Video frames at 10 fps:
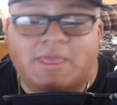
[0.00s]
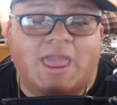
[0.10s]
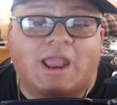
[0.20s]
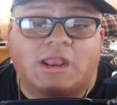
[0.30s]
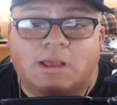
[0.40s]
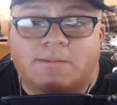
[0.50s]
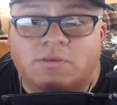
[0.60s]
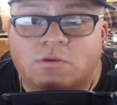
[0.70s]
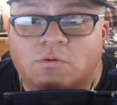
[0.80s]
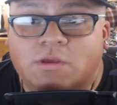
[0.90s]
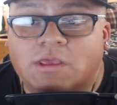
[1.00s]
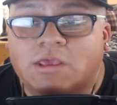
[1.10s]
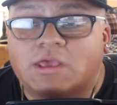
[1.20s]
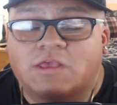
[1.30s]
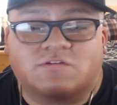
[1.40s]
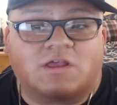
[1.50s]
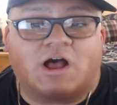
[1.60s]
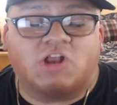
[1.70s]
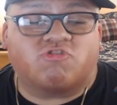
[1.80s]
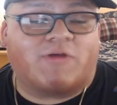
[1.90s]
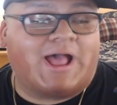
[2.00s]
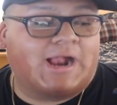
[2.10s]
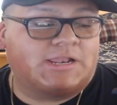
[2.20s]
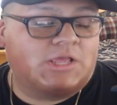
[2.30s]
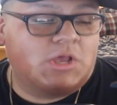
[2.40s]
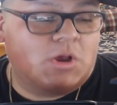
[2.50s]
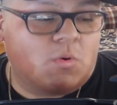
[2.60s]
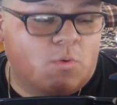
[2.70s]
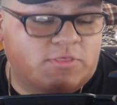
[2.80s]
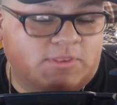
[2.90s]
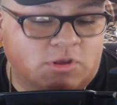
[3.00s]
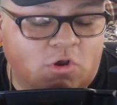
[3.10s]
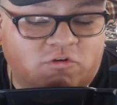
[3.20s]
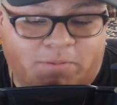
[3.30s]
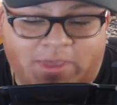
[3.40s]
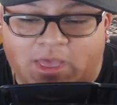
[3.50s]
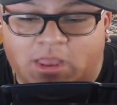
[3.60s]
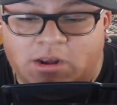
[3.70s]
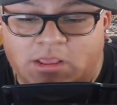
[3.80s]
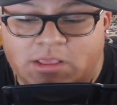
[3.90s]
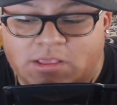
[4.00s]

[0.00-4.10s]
the AEW, his contract with New Japan